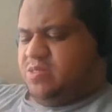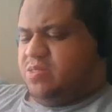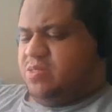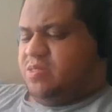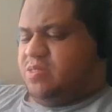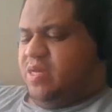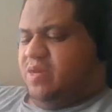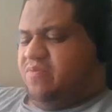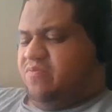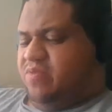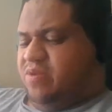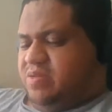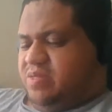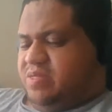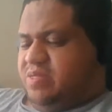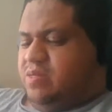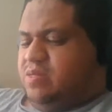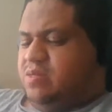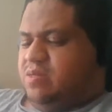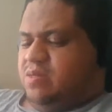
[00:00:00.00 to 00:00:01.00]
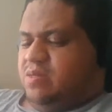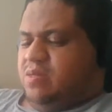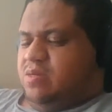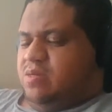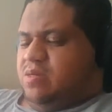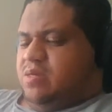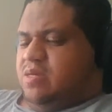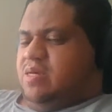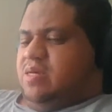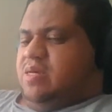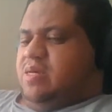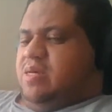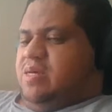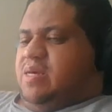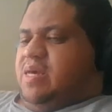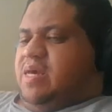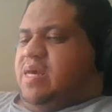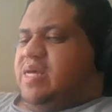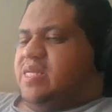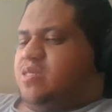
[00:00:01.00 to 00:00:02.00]
different.
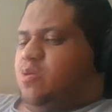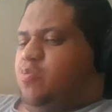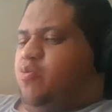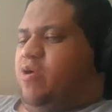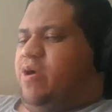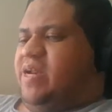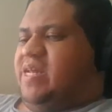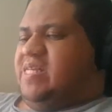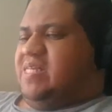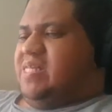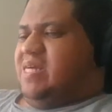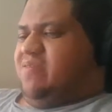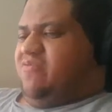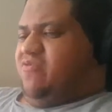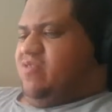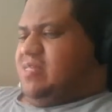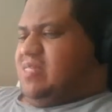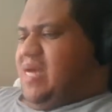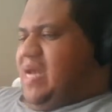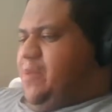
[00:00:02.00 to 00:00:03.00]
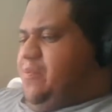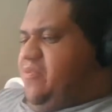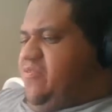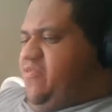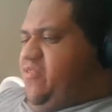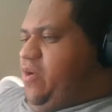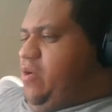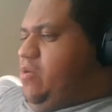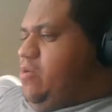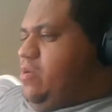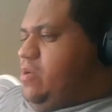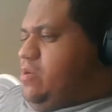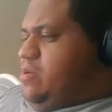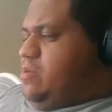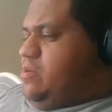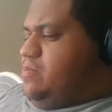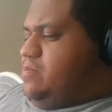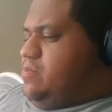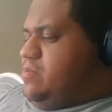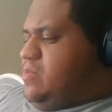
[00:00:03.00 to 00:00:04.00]
It's a pretty different type of phone.
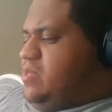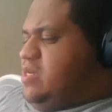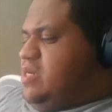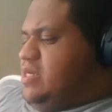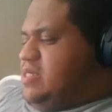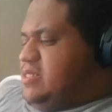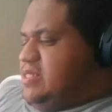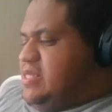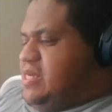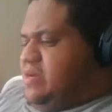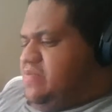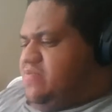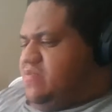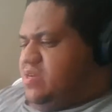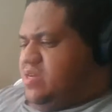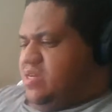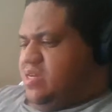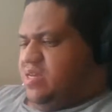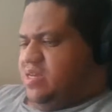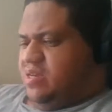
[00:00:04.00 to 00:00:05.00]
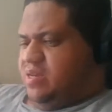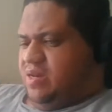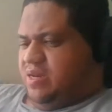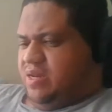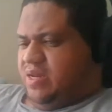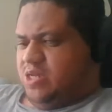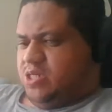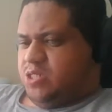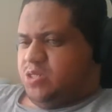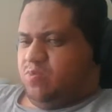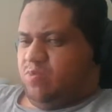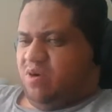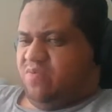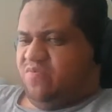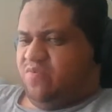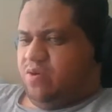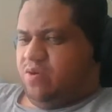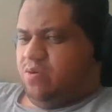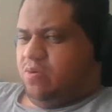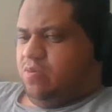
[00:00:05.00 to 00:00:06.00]
It's definitely not a
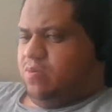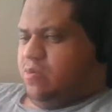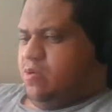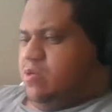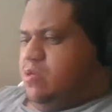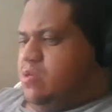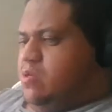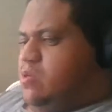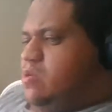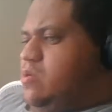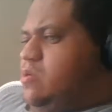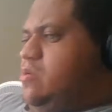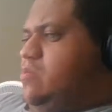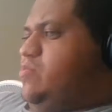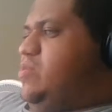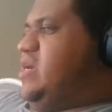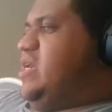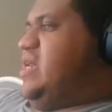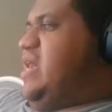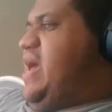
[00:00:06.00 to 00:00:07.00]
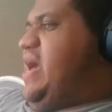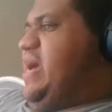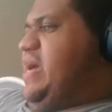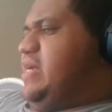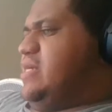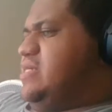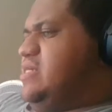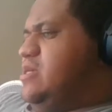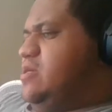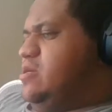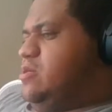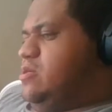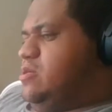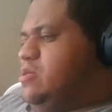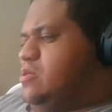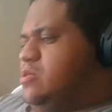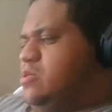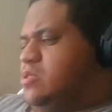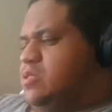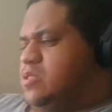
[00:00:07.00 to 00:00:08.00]
smartphone, but it acts
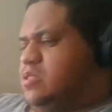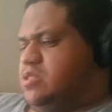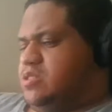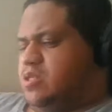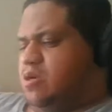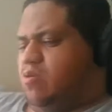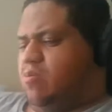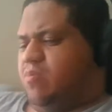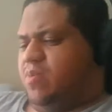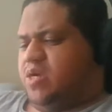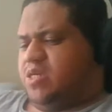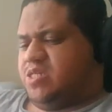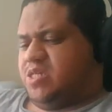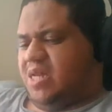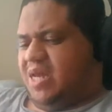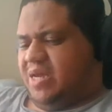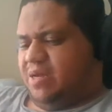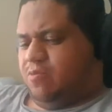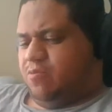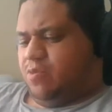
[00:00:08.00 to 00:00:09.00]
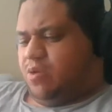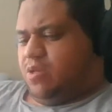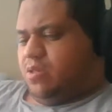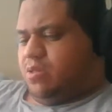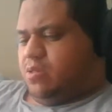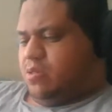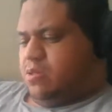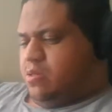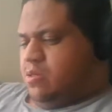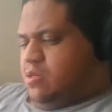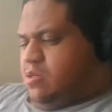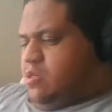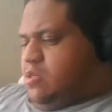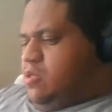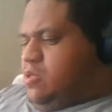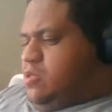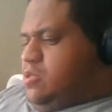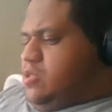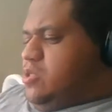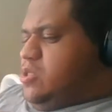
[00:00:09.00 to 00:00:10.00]
so much like one.
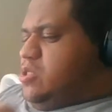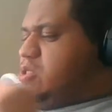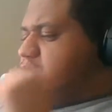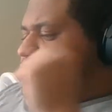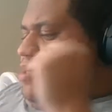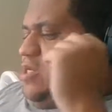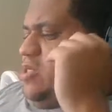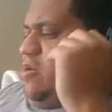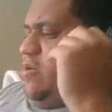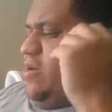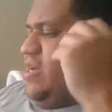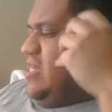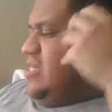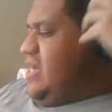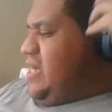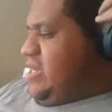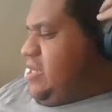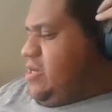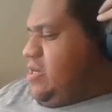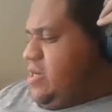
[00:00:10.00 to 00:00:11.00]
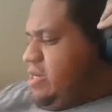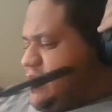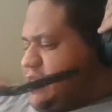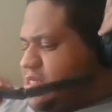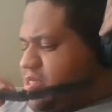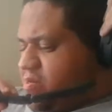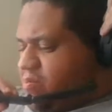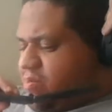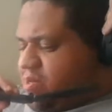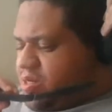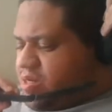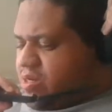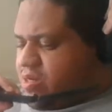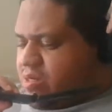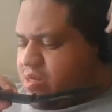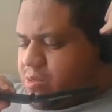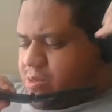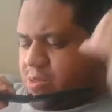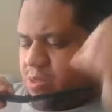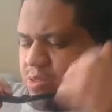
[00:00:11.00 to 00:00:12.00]
So let's go ahead and take a look at some
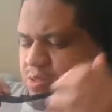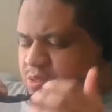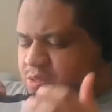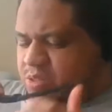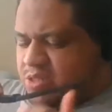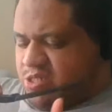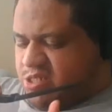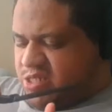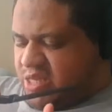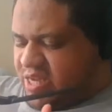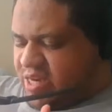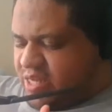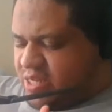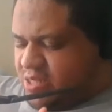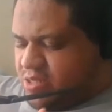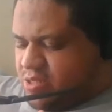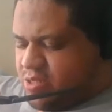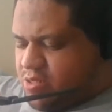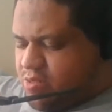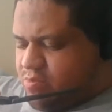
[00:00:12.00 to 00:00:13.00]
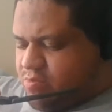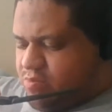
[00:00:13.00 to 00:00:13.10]
of the settings